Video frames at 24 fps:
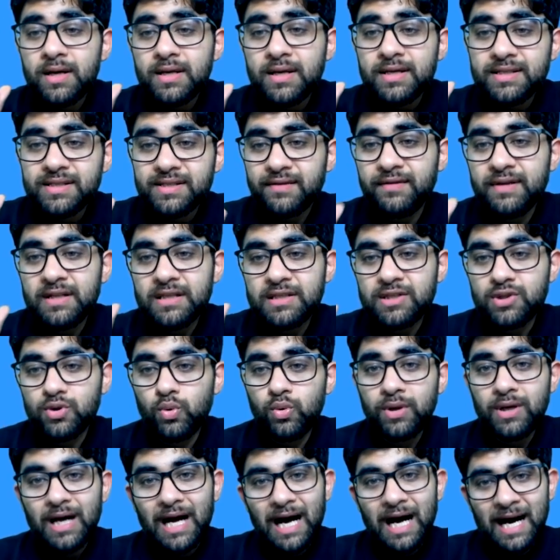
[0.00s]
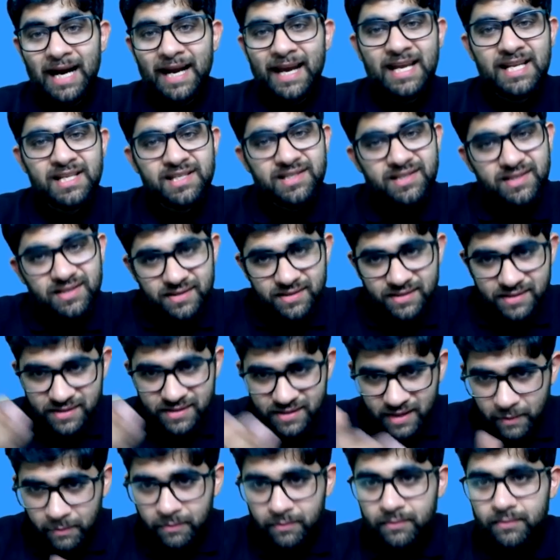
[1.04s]
civil suit against
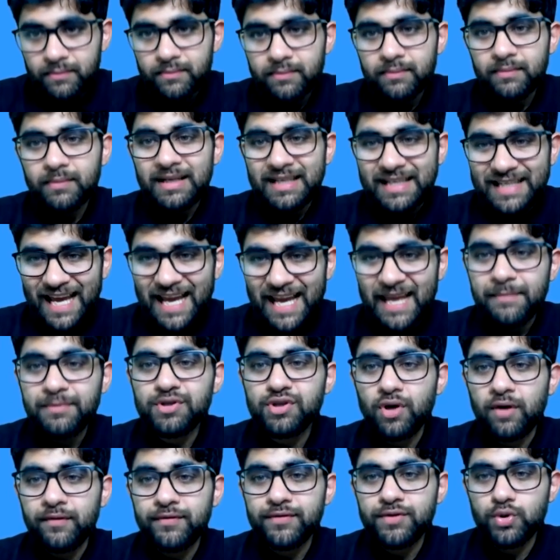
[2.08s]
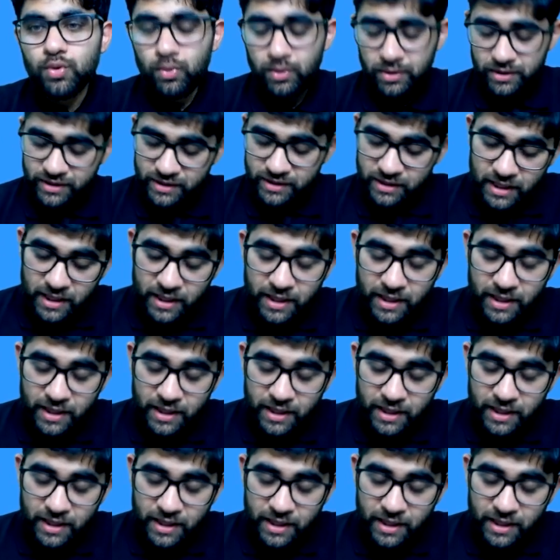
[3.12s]
some types of suits.